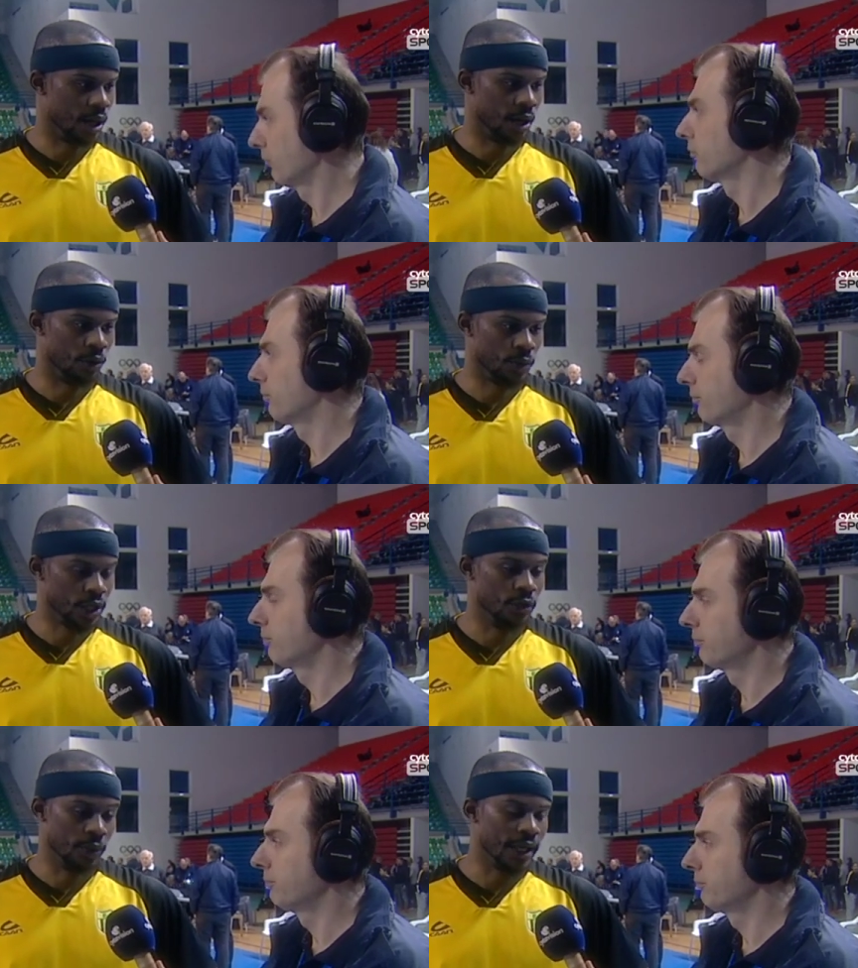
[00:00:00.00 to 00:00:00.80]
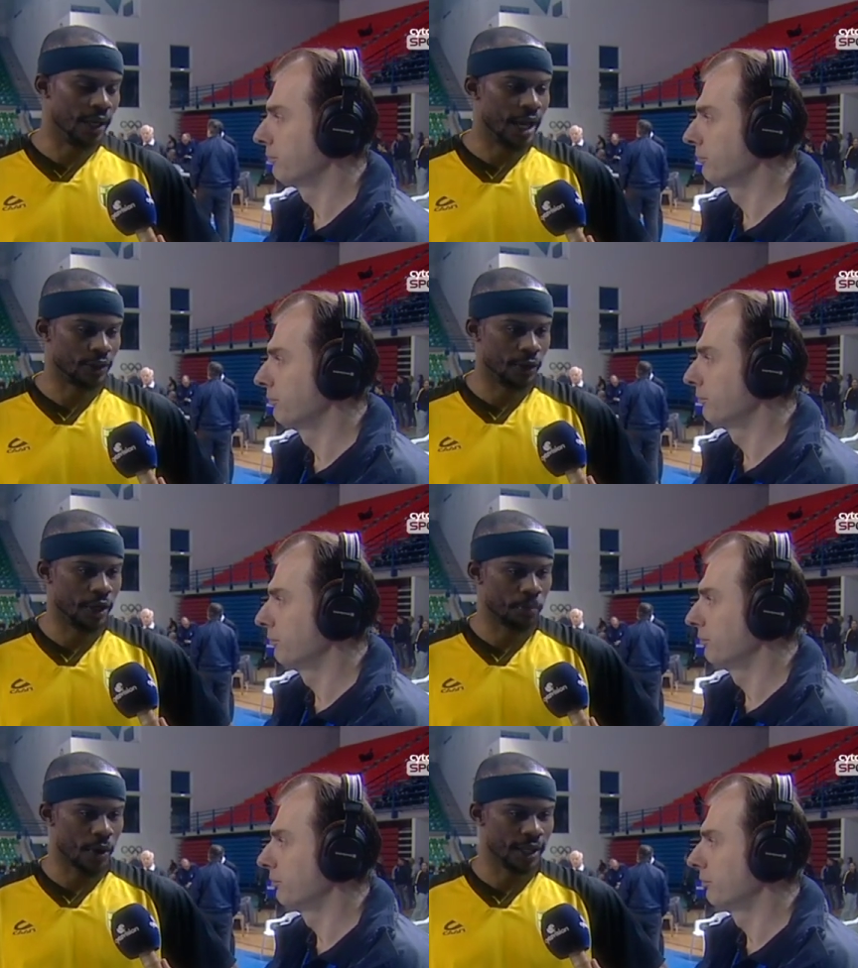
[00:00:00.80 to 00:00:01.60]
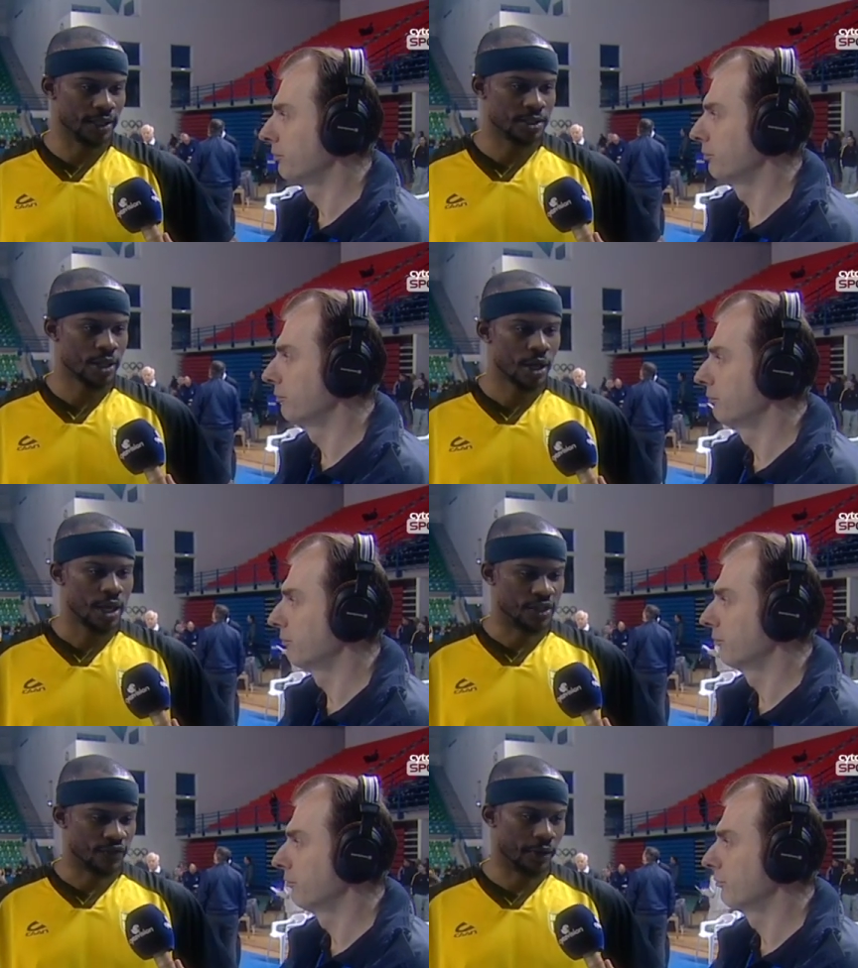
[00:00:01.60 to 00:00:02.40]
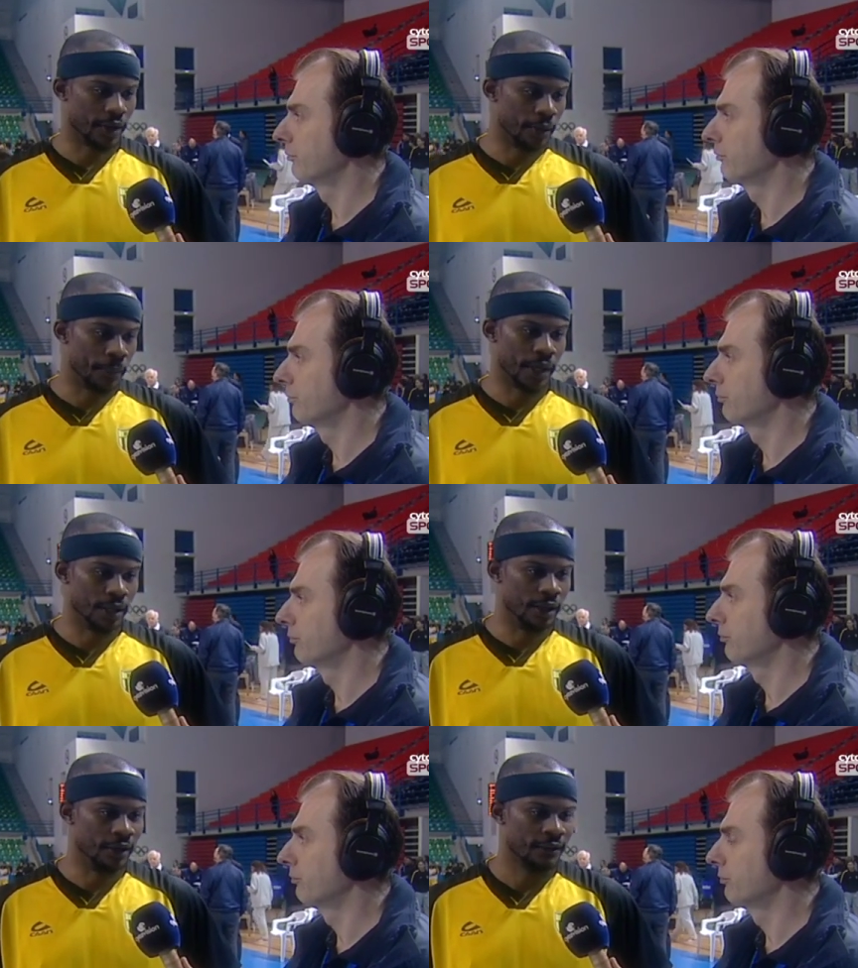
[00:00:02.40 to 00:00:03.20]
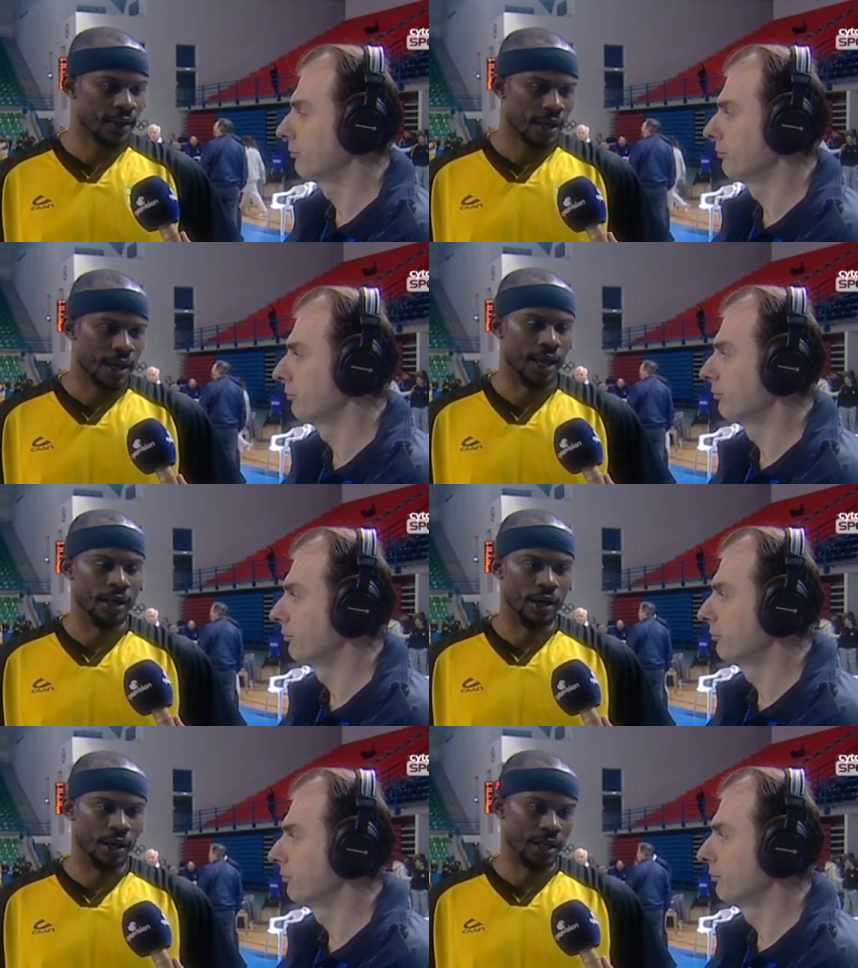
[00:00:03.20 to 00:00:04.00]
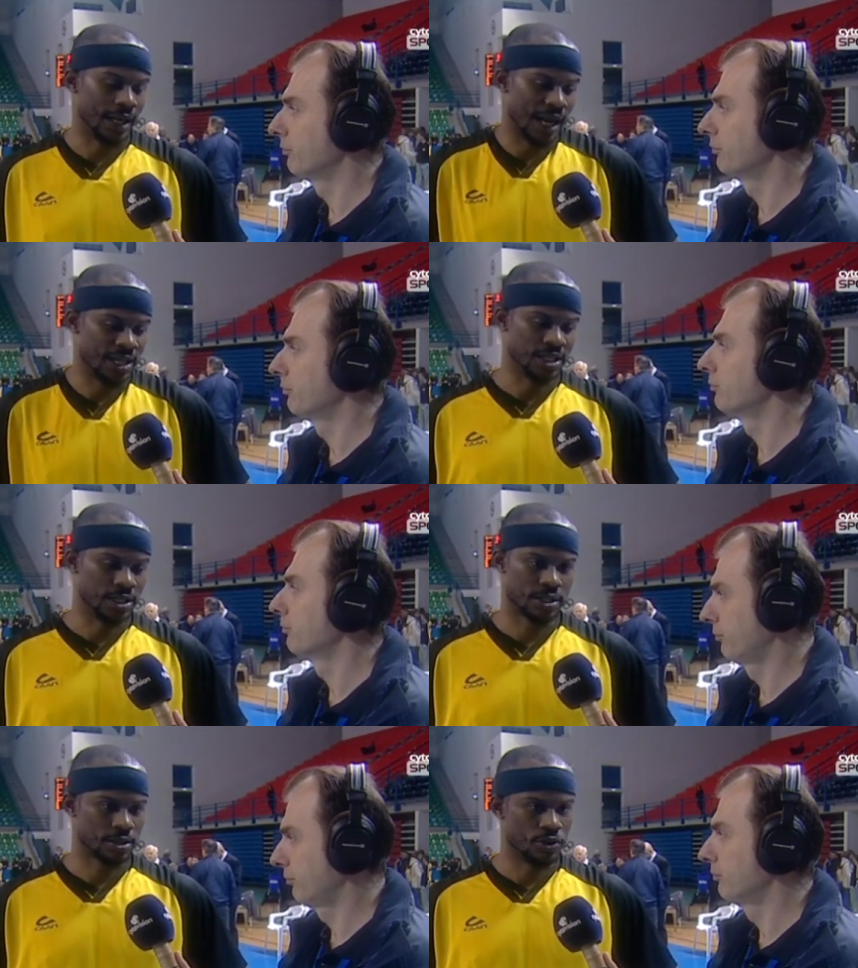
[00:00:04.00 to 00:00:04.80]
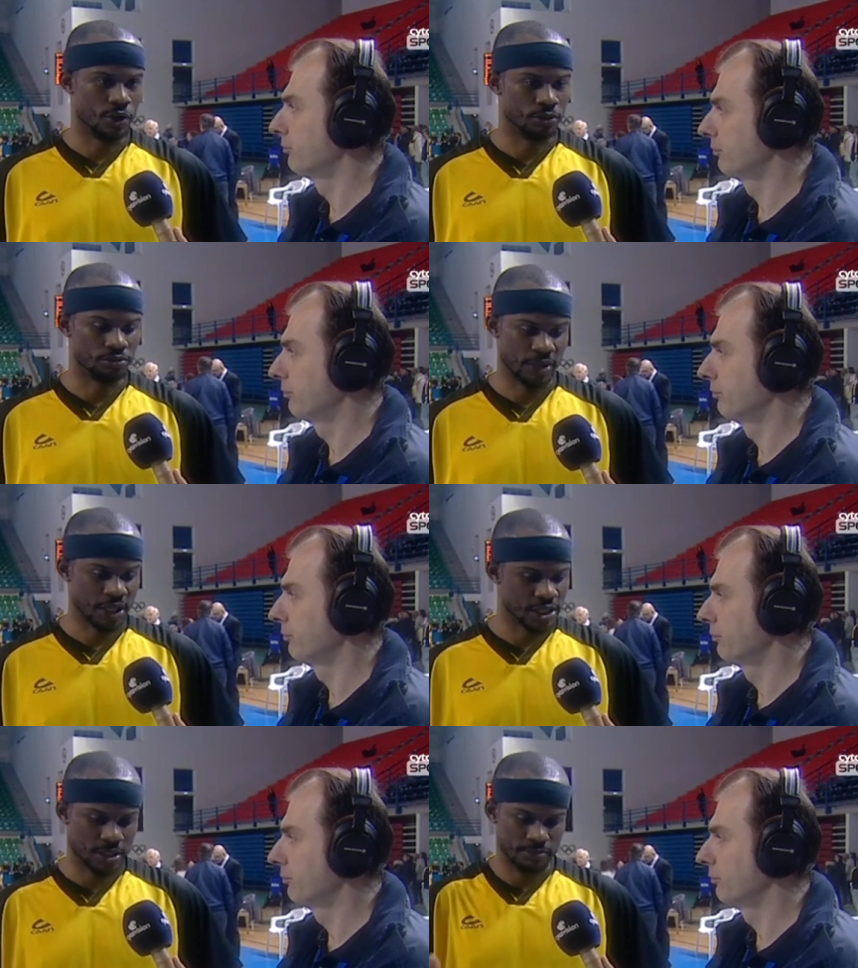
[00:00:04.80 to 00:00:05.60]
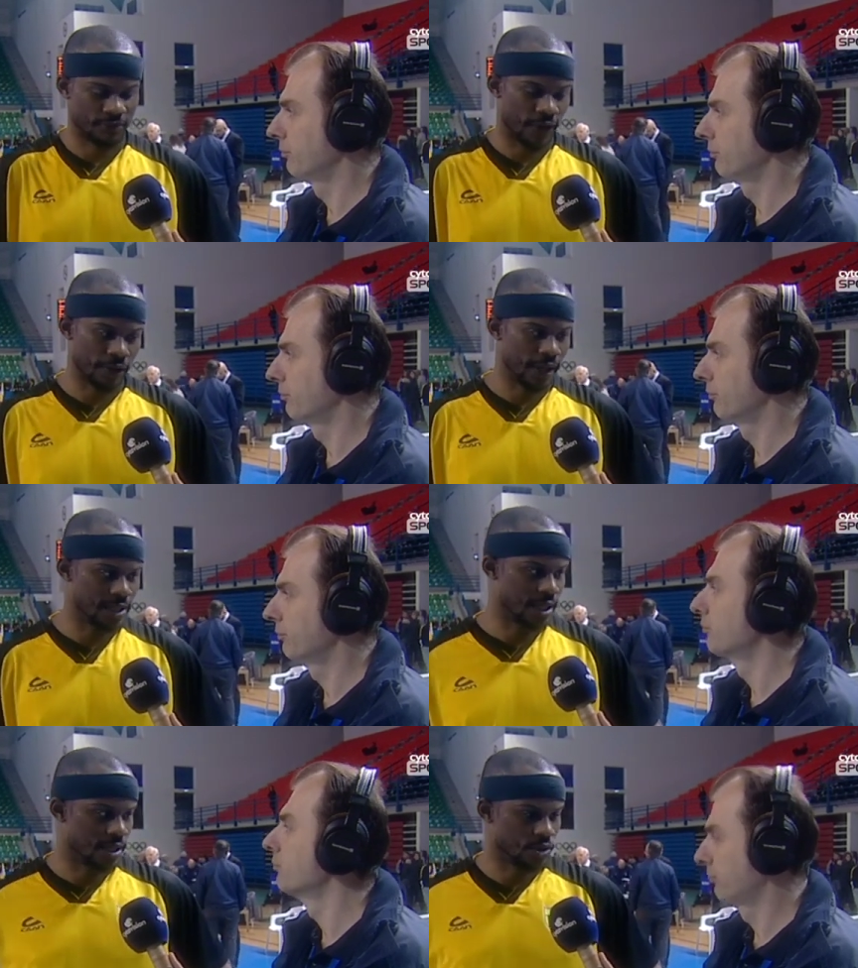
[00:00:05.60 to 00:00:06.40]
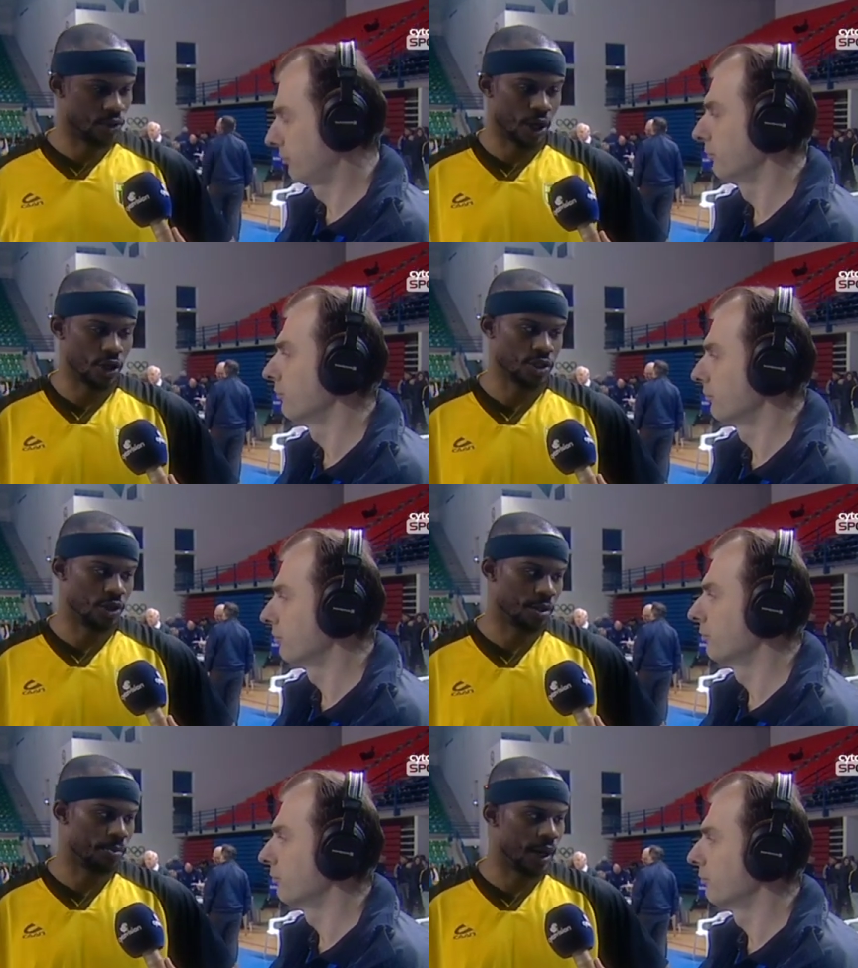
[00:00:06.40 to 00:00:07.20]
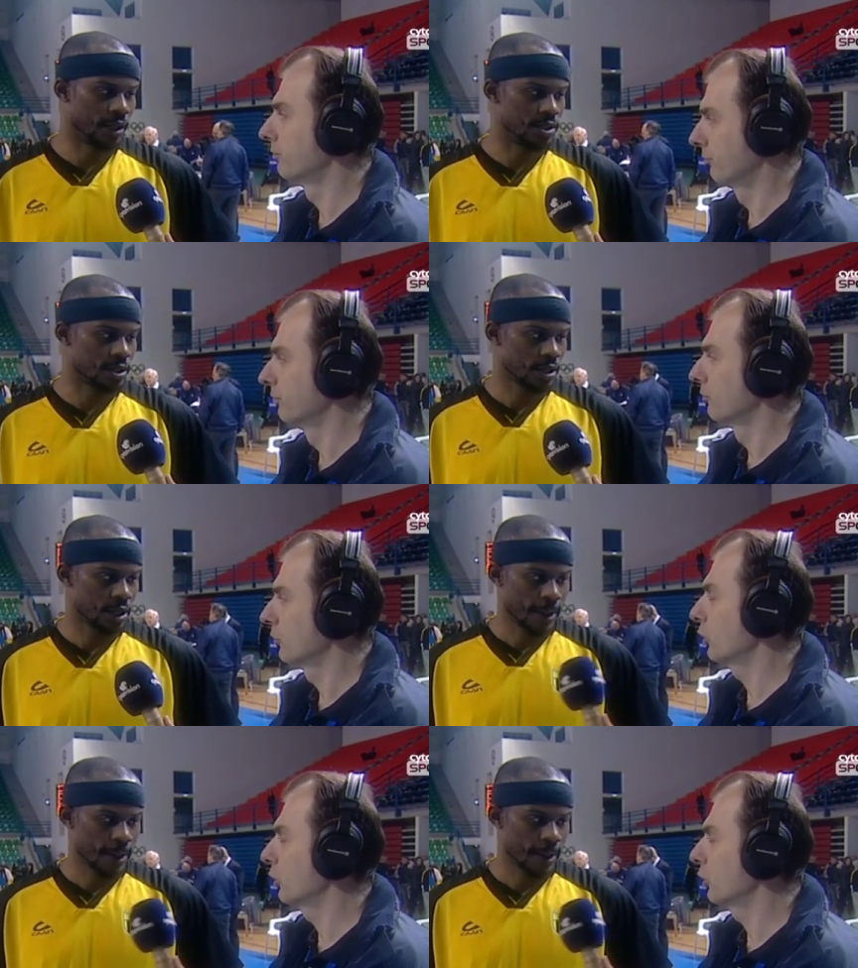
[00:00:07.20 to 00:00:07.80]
Speaker 1: Uh, we we get after it in practice. It's very competitive, and uh, guys just you know they just very intense. So it all starts in practice.